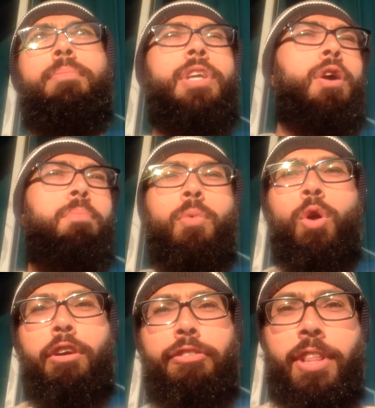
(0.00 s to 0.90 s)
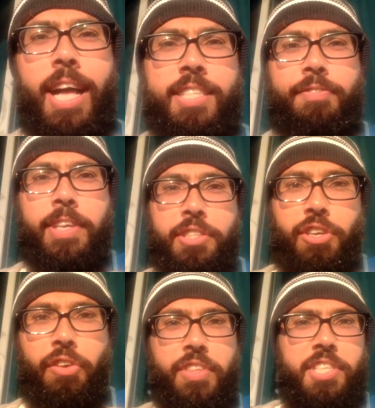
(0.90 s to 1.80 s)
moral philosophy and
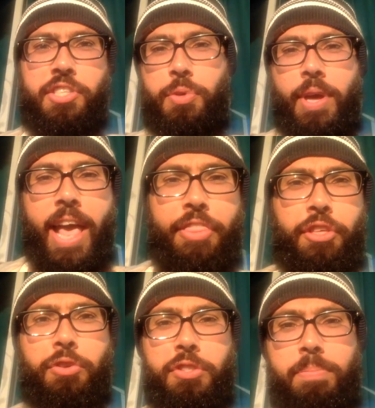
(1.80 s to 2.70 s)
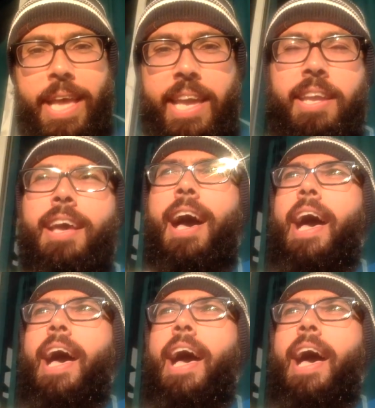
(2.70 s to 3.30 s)
turn this into an ethical debate.